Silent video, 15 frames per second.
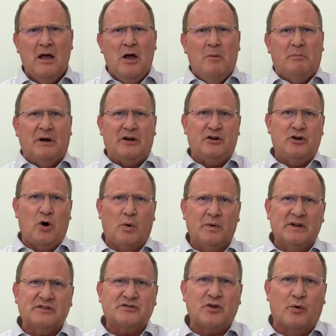But
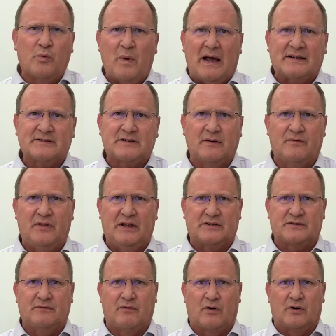notice the rest of
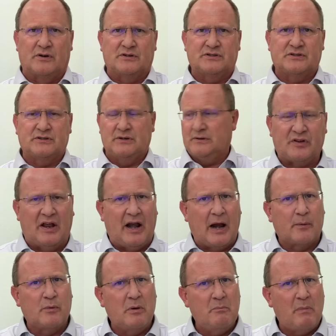this verse. And I
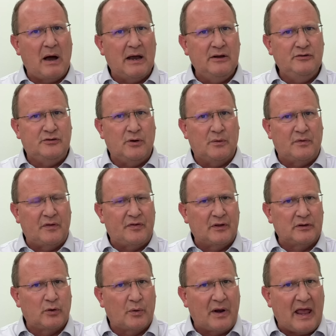remind you that the
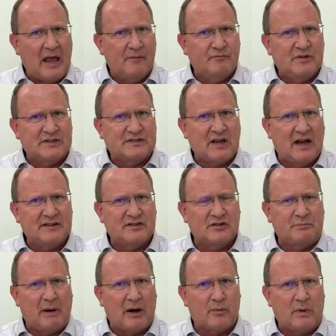Lord emphasizes
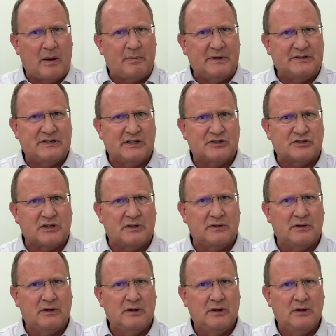by repetition.
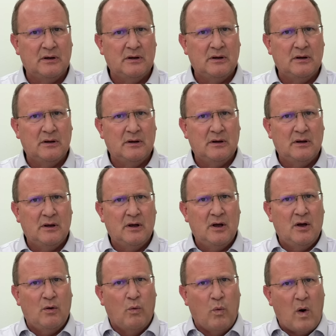
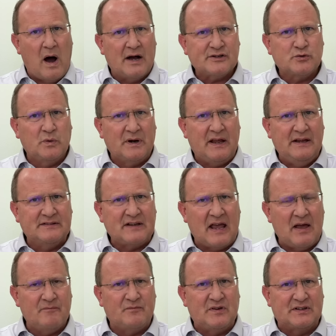Watch what he's
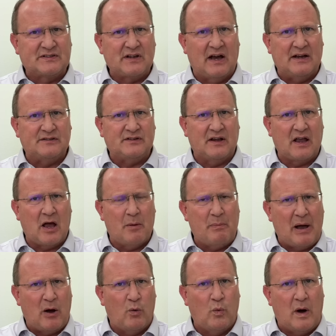emphasizing
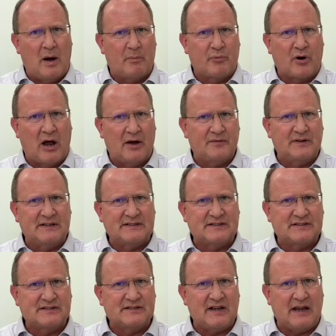about what prophets
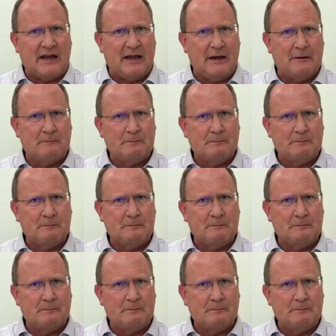see.